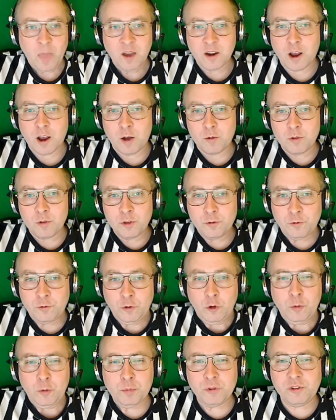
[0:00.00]
Now, the
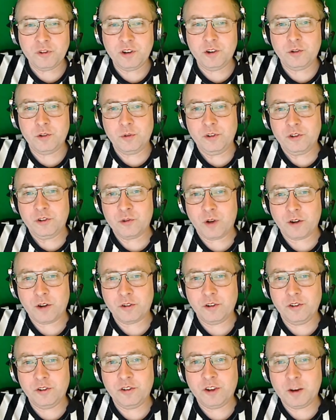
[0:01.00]
full procedure
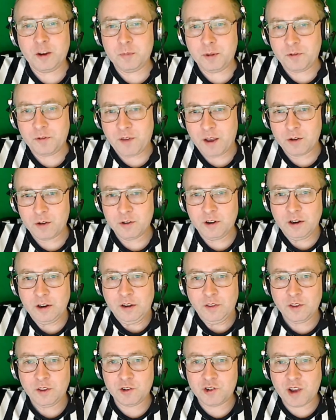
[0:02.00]
instructions can be found
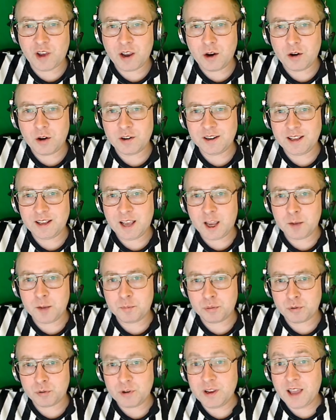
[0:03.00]
in the
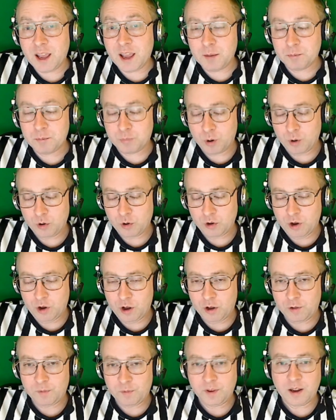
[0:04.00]
JRDA Pre-Game
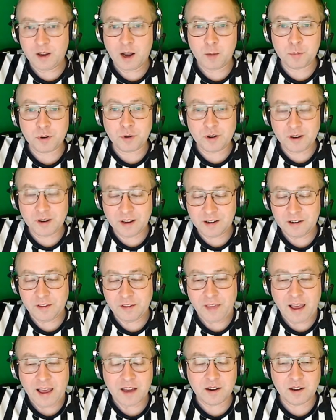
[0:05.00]
Protocol, and I'll put a link to
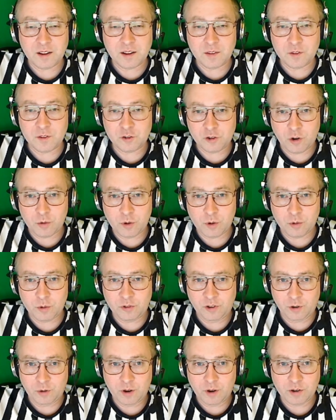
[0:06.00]
that in the show
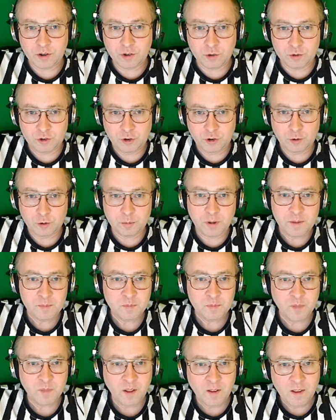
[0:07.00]
notes here on YouTube.
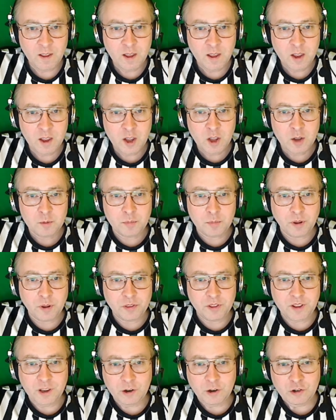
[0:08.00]

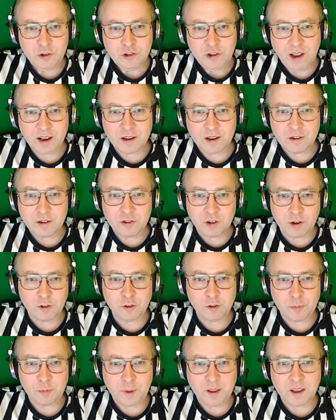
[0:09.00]
But the gear check,
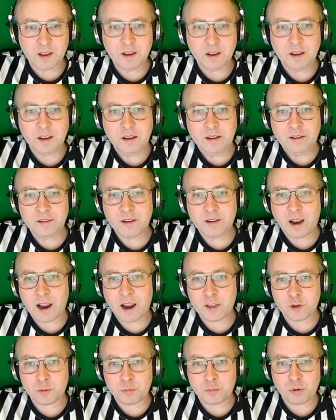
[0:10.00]
generally speaking, is
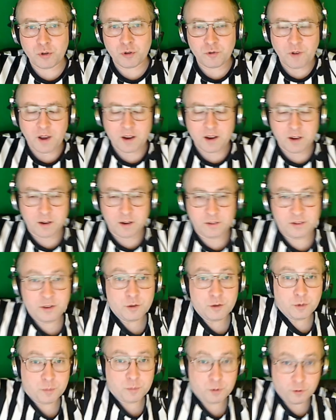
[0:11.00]
either
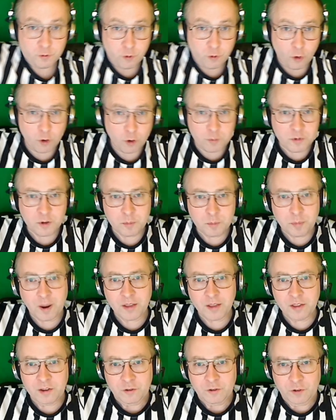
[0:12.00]
performed
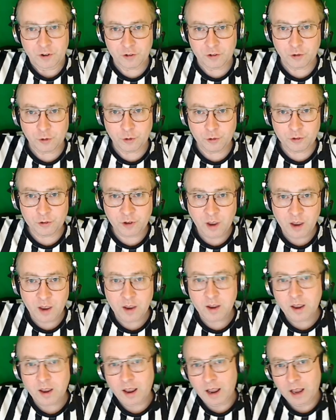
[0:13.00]
by the officials
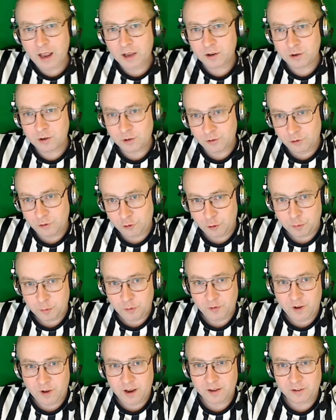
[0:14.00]
and
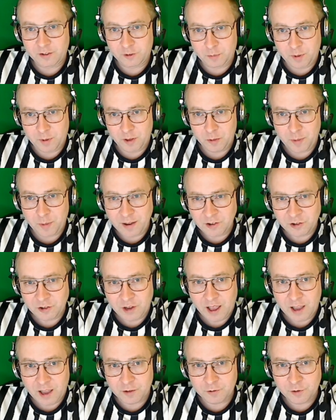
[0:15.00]
supervised by the bench
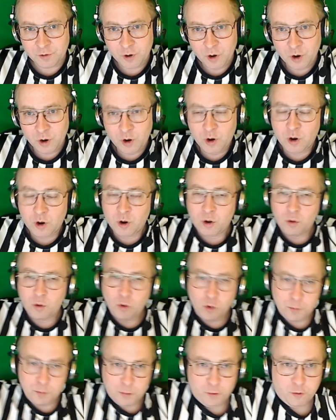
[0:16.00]
staff,
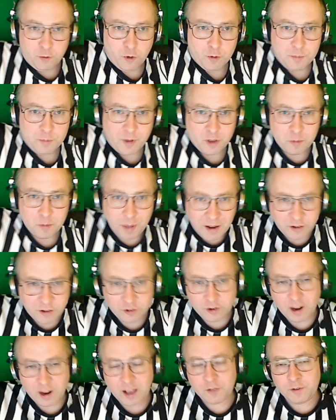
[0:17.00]
or performed by the bench
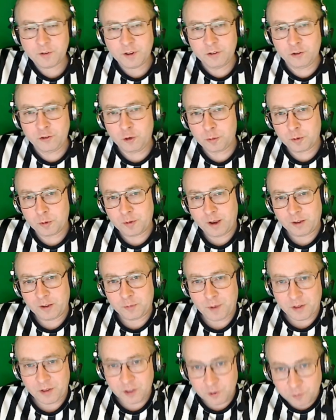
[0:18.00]
staff and supervised
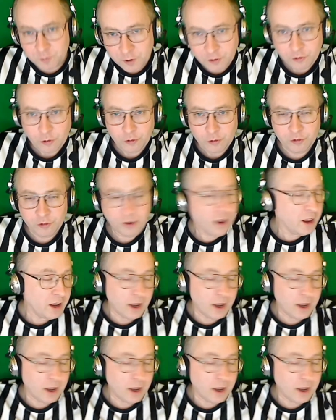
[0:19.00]
by the officials.